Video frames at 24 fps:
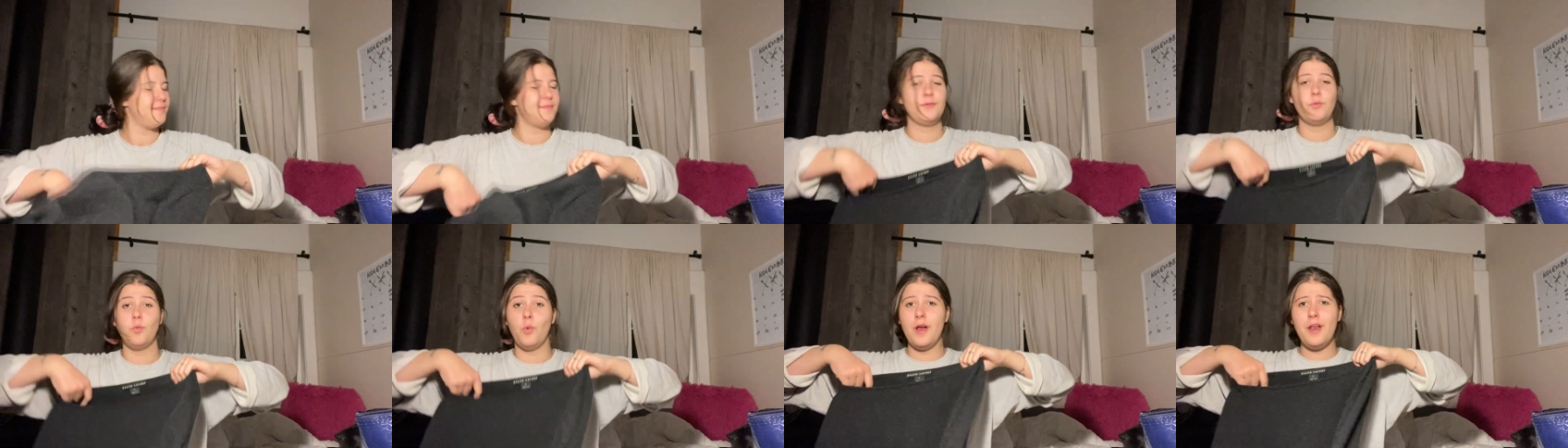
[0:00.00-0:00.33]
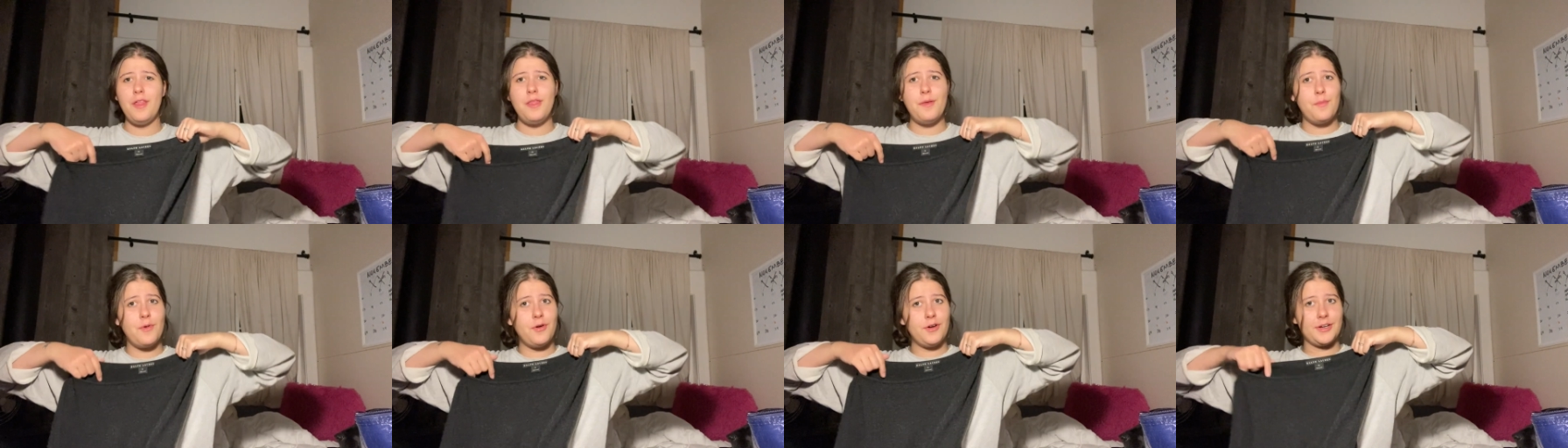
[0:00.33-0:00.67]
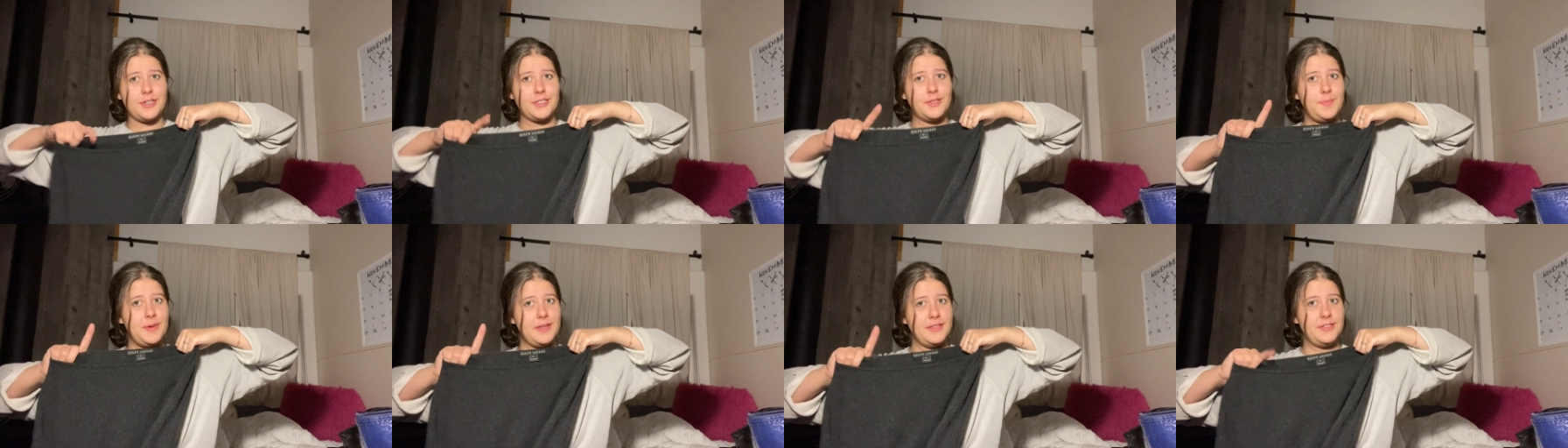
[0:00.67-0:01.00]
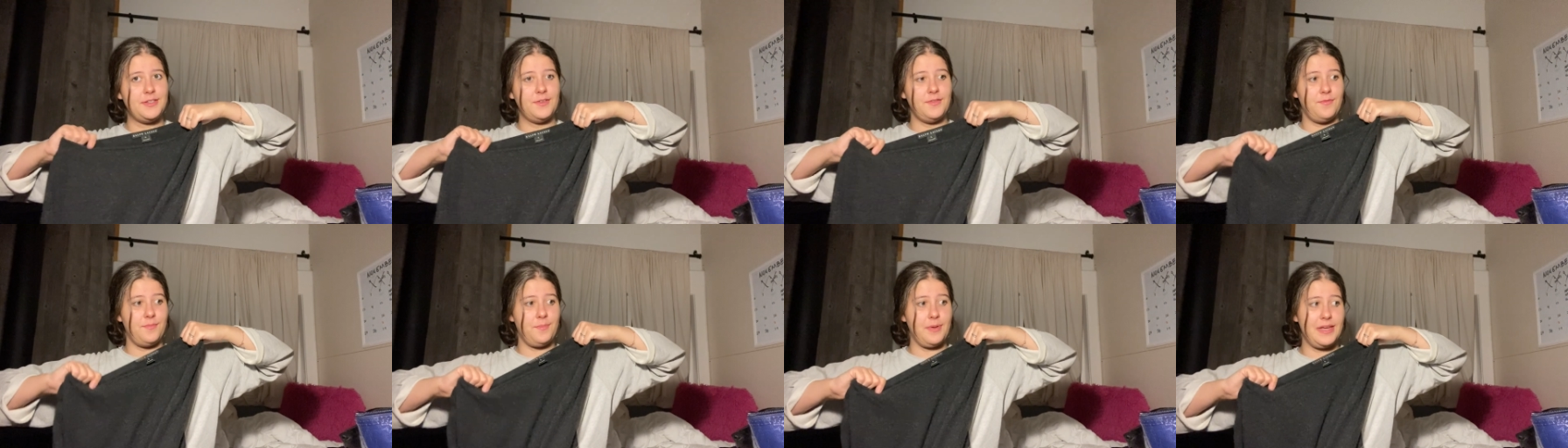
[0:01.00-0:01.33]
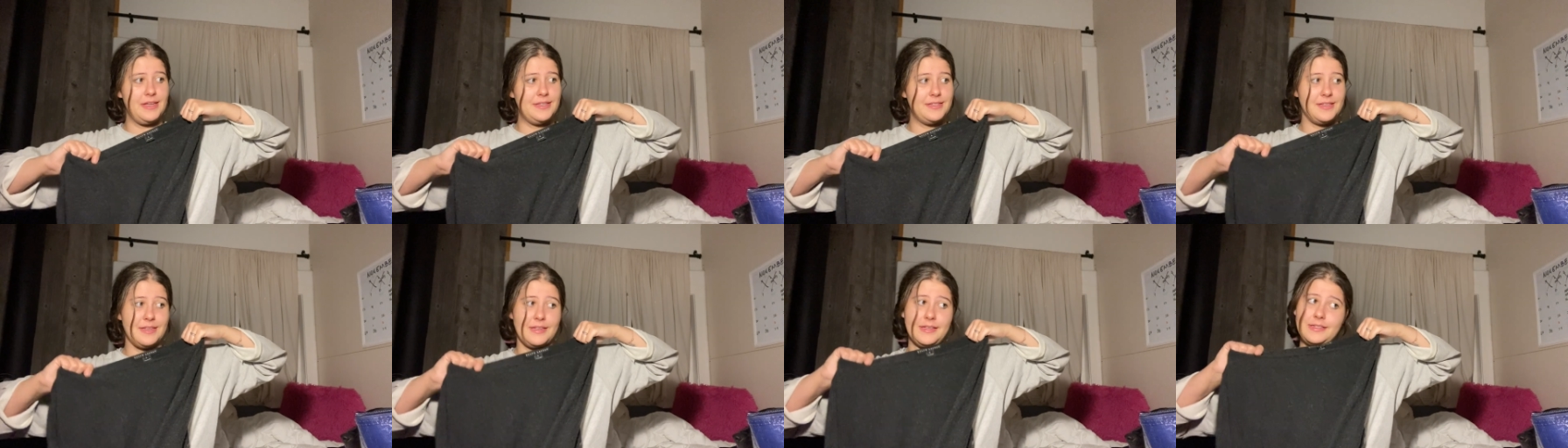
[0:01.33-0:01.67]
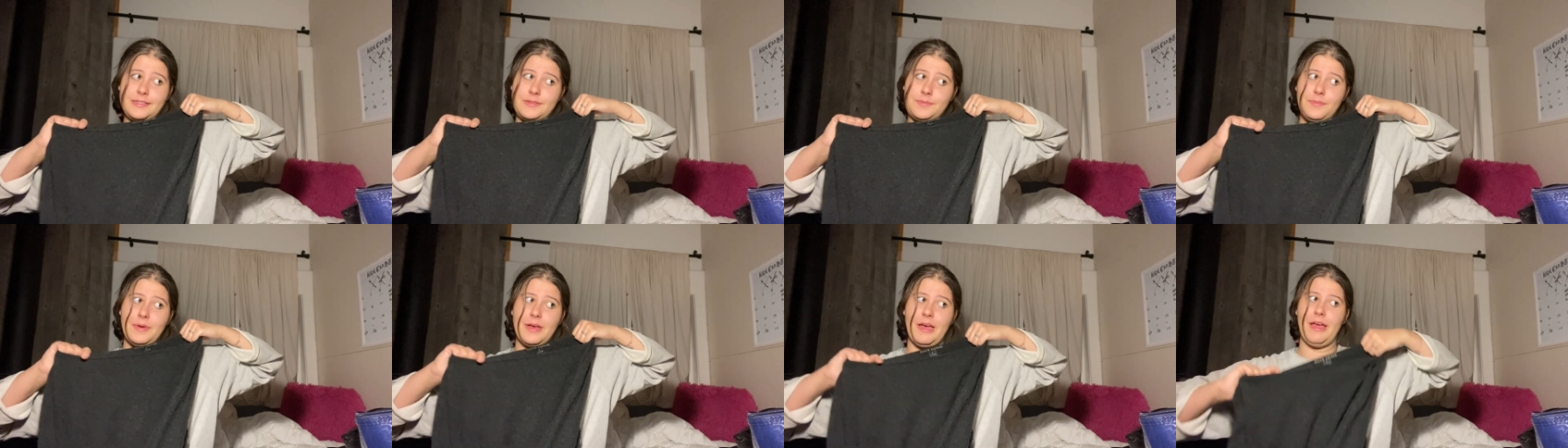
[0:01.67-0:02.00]
One of the more expensive
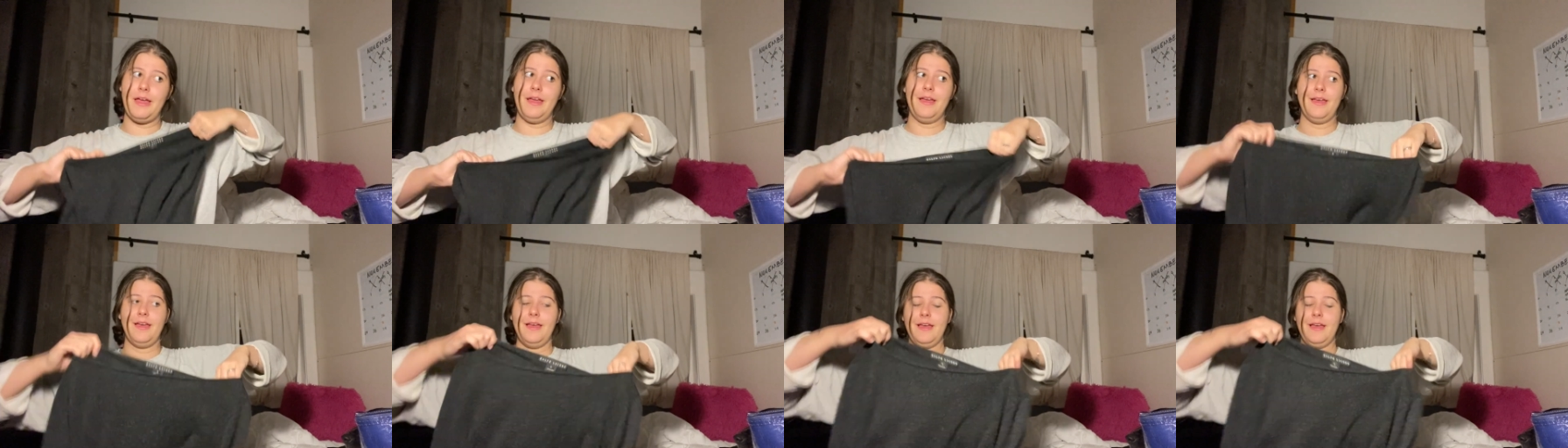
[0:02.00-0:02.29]
pieces, but